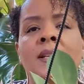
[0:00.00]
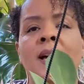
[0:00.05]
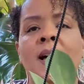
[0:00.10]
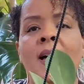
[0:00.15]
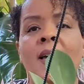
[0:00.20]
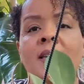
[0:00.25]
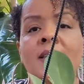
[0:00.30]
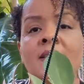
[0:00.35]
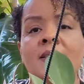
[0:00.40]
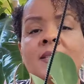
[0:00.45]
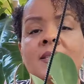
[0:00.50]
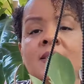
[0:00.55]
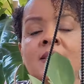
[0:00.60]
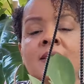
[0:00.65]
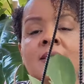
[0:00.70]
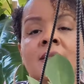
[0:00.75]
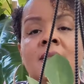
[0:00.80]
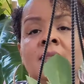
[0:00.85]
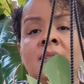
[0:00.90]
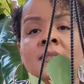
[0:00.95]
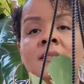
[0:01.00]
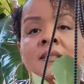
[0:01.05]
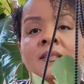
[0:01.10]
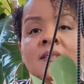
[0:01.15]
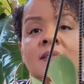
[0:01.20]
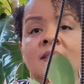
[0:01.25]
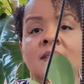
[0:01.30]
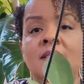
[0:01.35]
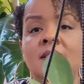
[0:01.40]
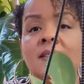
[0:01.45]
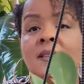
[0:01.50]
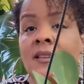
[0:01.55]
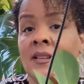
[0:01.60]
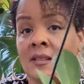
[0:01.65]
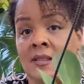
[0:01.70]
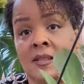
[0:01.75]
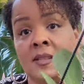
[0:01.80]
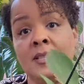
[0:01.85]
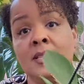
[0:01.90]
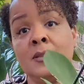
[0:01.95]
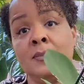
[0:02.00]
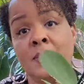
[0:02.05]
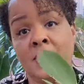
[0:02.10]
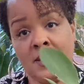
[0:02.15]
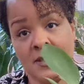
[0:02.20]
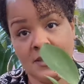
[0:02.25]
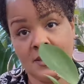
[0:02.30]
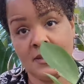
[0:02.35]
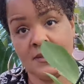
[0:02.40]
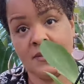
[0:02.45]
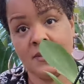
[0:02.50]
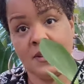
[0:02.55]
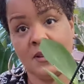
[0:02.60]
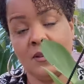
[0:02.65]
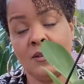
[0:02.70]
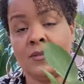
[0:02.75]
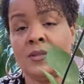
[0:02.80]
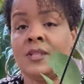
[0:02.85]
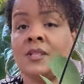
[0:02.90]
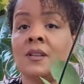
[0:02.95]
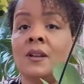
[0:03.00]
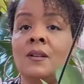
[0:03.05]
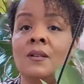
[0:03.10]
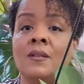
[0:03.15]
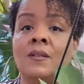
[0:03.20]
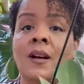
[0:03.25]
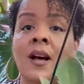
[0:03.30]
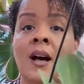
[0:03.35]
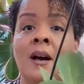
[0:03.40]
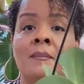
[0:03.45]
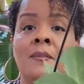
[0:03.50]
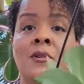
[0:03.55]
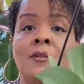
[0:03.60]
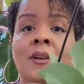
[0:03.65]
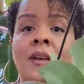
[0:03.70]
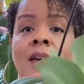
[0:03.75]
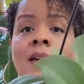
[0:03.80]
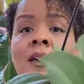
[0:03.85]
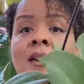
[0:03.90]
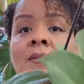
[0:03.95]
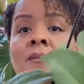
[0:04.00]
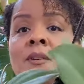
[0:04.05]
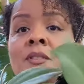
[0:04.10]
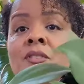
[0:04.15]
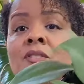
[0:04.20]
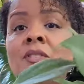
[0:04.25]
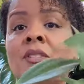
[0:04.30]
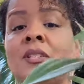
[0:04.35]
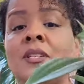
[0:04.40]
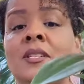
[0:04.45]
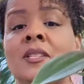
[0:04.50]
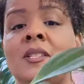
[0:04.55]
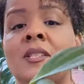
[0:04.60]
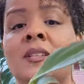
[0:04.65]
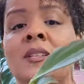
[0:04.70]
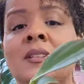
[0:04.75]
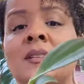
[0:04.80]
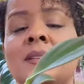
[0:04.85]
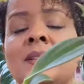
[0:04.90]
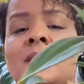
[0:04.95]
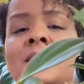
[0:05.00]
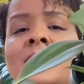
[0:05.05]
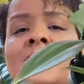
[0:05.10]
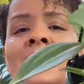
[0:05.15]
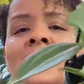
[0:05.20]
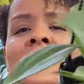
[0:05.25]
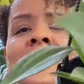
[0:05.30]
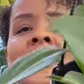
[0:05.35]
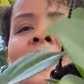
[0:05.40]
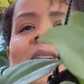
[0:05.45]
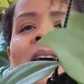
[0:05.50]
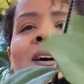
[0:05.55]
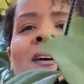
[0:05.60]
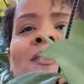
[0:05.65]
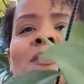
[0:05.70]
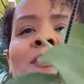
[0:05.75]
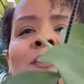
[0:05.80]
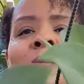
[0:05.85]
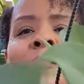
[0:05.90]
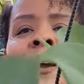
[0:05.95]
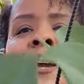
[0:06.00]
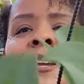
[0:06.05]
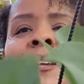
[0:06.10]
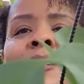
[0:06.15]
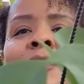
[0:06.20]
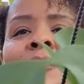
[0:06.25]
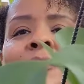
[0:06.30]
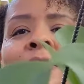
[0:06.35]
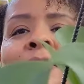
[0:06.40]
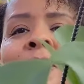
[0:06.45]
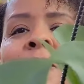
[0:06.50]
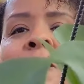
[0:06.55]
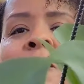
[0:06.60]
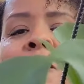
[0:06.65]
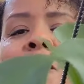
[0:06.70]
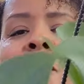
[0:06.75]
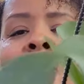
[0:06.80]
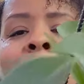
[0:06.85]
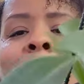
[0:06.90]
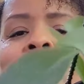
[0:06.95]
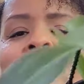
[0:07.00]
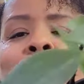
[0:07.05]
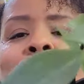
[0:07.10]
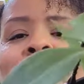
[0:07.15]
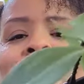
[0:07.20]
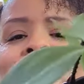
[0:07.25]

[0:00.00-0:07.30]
nice. It's expensive though, so I'm okay with just the regular form.